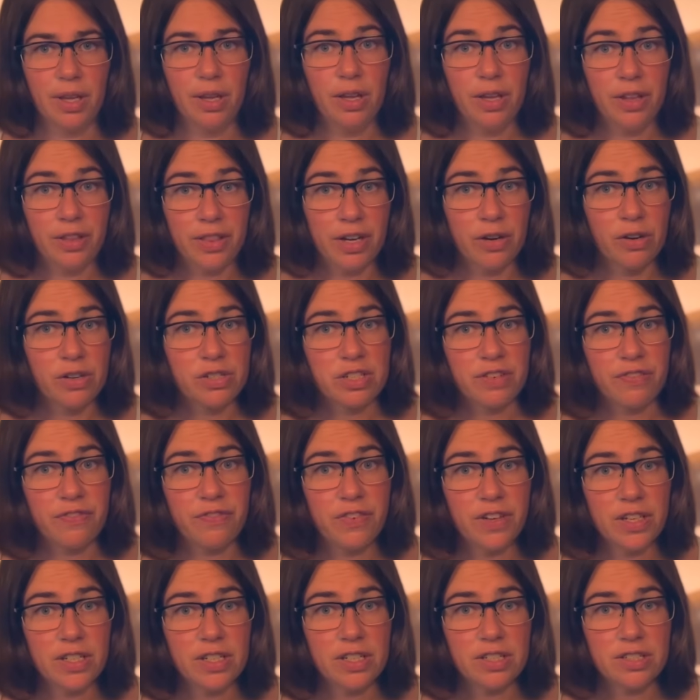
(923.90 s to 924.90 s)
There is a
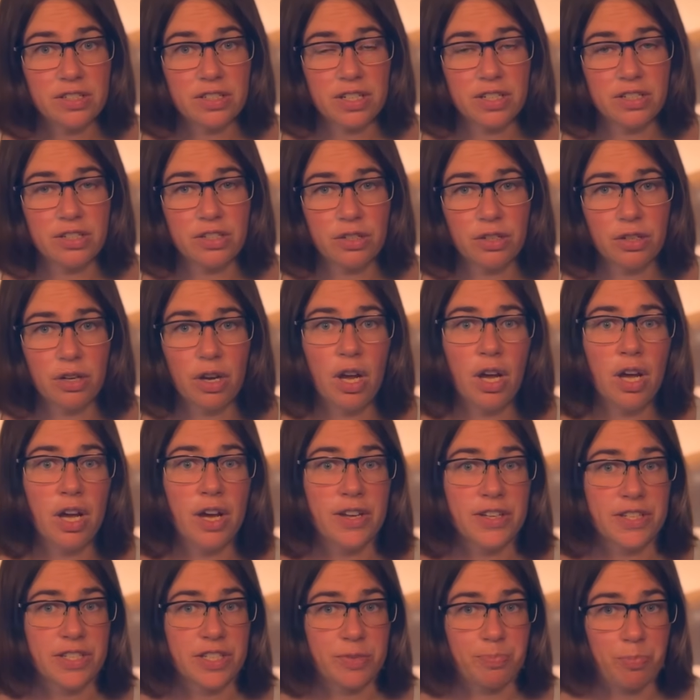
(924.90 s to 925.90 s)
fitness center,
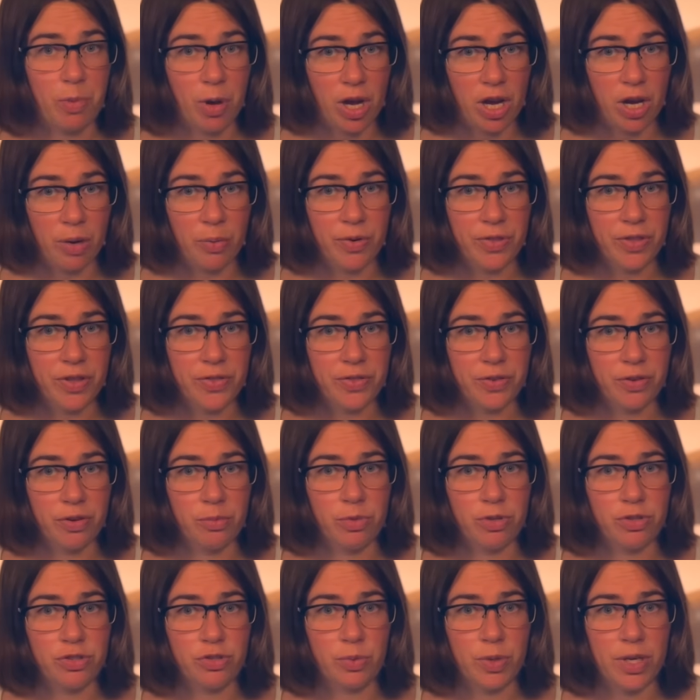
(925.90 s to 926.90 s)
a spa with a
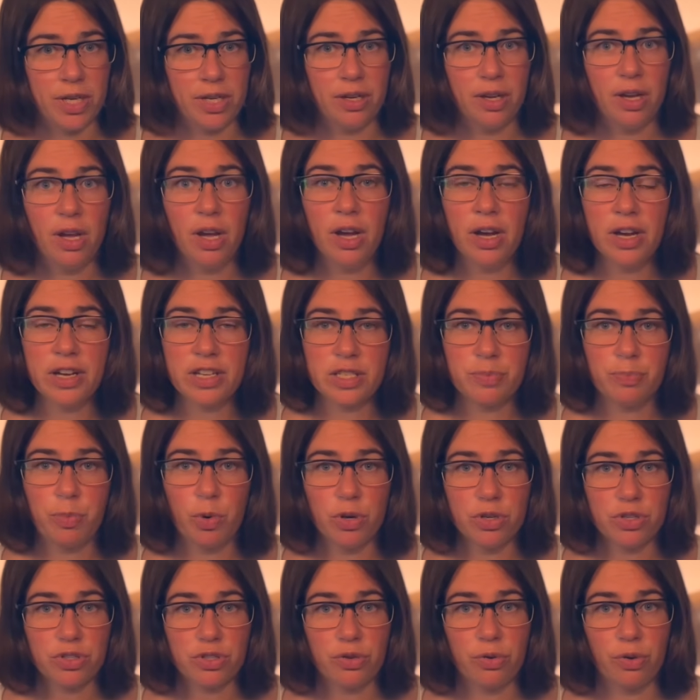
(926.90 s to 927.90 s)
thermal suite, a
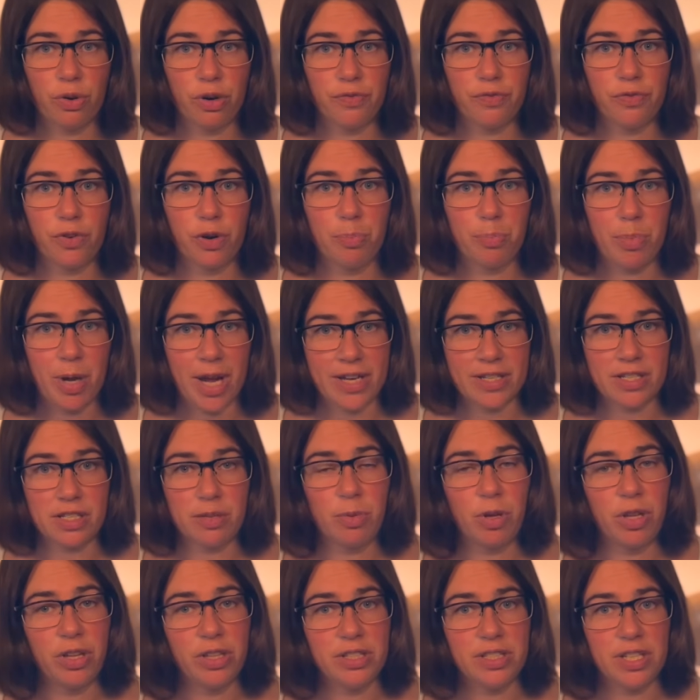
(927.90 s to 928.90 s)
sports court for
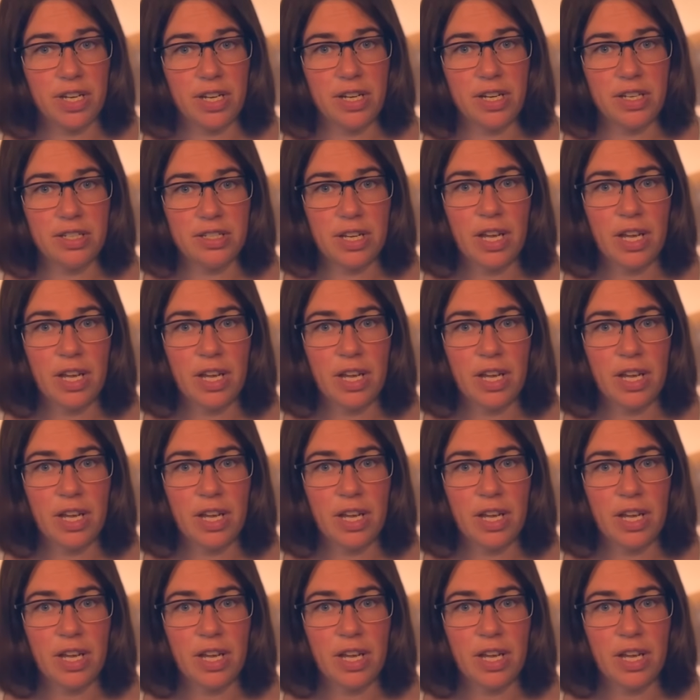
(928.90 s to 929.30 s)
basketball and tennis,